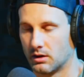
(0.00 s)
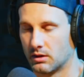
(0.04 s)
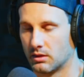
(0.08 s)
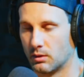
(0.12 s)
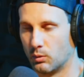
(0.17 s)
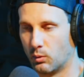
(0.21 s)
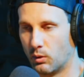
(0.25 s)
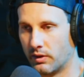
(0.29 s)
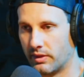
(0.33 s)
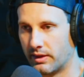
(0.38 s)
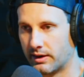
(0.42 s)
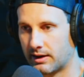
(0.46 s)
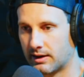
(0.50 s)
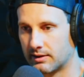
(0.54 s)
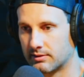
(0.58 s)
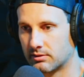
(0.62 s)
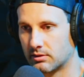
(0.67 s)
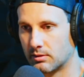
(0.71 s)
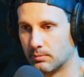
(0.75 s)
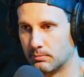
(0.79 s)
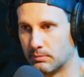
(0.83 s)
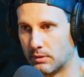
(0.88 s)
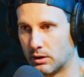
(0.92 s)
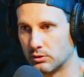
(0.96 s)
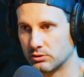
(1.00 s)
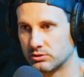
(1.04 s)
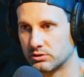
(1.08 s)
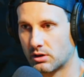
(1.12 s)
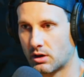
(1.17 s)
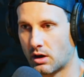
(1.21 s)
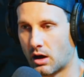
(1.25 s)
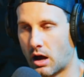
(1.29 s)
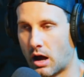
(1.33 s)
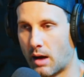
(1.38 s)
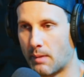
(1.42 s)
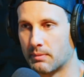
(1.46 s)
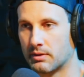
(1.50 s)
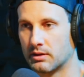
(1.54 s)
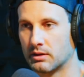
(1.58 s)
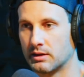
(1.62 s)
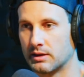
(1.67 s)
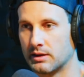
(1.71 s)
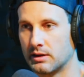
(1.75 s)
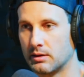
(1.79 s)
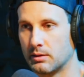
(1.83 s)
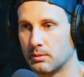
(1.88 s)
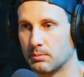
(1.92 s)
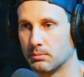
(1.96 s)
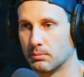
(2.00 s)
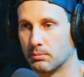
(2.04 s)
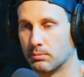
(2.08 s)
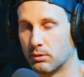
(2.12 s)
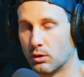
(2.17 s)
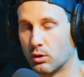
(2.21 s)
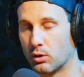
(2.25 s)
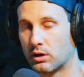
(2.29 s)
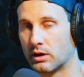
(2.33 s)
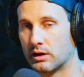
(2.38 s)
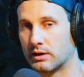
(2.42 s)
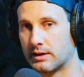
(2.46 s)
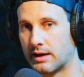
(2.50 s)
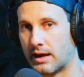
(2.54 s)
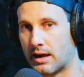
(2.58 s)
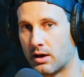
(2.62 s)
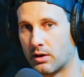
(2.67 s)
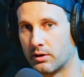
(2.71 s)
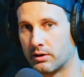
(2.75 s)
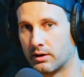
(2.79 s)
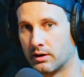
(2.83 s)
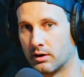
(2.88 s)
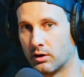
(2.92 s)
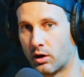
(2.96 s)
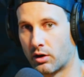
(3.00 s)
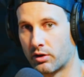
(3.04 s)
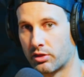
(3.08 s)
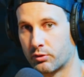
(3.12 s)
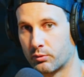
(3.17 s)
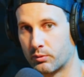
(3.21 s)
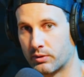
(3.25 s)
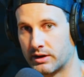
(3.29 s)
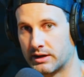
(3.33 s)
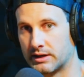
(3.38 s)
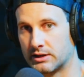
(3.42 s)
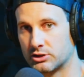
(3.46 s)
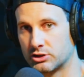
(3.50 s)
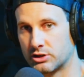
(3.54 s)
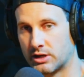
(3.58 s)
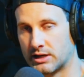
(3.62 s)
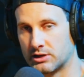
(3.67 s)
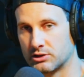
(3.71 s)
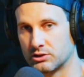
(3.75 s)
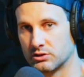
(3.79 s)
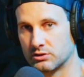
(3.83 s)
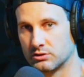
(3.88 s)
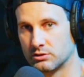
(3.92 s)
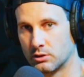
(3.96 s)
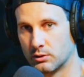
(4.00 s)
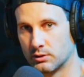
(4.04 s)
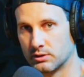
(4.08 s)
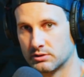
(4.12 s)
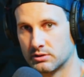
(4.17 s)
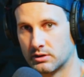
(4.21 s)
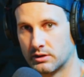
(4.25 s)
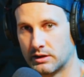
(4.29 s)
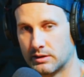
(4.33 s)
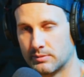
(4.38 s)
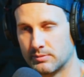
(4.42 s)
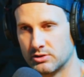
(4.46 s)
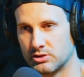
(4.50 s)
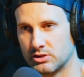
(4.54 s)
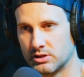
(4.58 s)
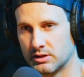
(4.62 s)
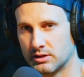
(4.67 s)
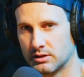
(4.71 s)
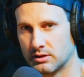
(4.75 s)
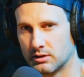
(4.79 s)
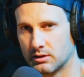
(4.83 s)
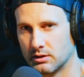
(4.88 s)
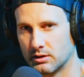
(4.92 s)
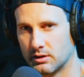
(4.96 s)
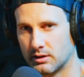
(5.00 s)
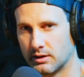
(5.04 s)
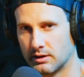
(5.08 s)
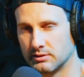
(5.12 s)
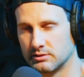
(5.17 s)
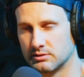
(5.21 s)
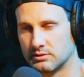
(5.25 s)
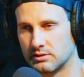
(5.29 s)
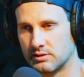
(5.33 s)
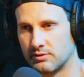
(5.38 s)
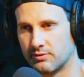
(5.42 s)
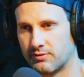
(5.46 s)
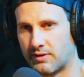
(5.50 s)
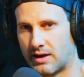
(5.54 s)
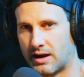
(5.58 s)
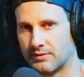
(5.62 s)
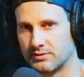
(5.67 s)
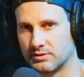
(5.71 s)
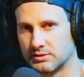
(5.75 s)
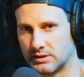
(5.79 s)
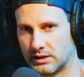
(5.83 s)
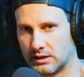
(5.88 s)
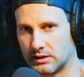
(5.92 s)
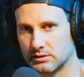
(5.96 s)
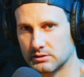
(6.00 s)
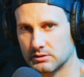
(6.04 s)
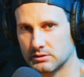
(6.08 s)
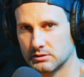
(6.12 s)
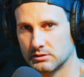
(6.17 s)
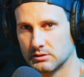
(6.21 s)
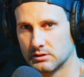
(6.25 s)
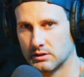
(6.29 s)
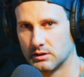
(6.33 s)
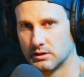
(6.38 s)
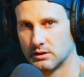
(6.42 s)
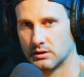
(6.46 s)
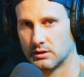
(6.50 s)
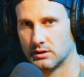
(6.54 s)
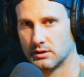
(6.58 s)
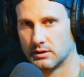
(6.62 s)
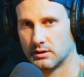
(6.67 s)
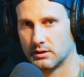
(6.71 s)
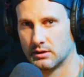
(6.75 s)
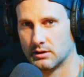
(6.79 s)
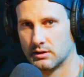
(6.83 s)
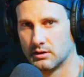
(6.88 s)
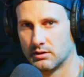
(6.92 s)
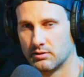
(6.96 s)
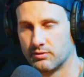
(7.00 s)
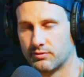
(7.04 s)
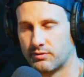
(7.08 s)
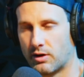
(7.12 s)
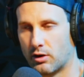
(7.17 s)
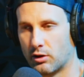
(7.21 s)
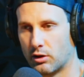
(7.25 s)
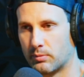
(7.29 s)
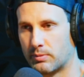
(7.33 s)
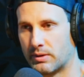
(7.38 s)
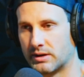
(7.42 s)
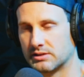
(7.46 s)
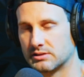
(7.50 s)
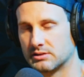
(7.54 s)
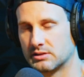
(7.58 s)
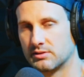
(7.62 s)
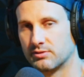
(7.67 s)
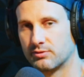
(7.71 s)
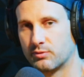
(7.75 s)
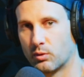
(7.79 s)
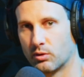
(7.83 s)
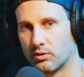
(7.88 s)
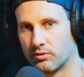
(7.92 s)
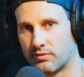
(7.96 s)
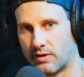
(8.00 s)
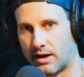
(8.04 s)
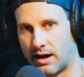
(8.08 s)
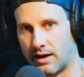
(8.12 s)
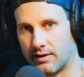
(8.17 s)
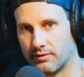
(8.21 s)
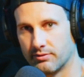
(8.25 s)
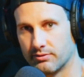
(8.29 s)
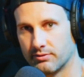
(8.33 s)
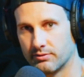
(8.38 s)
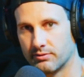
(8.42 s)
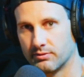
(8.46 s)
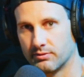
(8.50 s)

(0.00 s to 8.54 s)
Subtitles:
The one that gets the most commonly broken down in arthritic changes noticed on imaging is C5, 6, followed by C4, 5.